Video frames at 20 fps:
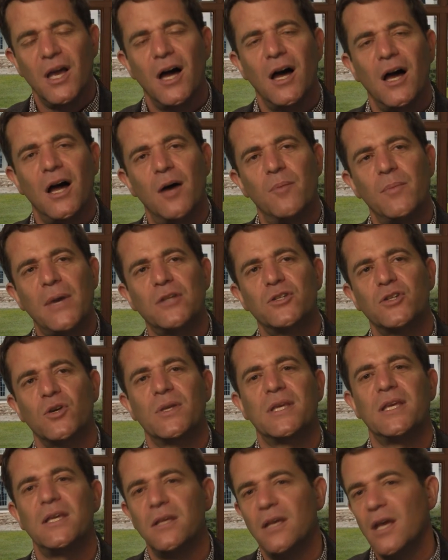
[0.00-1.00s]
And so
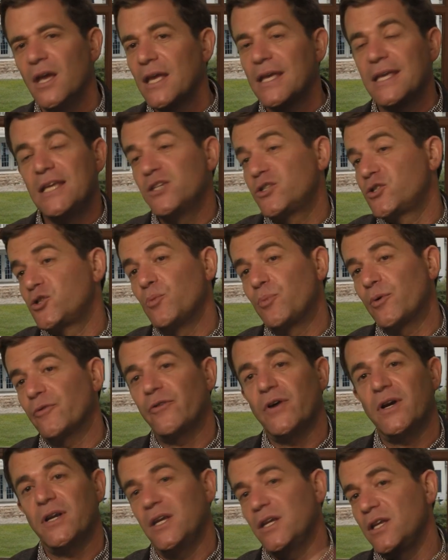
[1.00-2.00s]
he's super
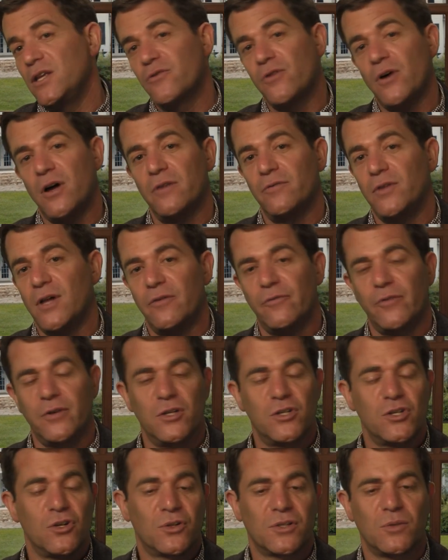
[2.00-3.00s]
funny, and he thought of a lot of funny
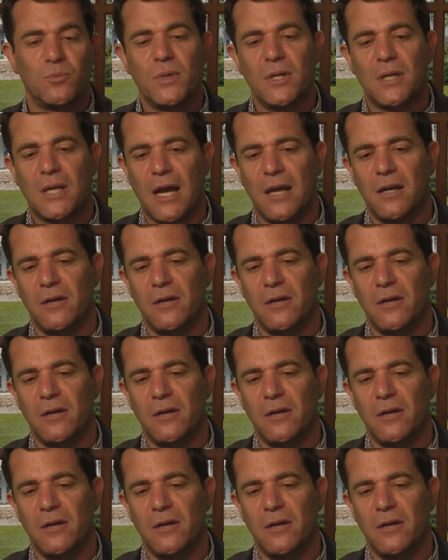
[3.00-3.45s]
jokes, and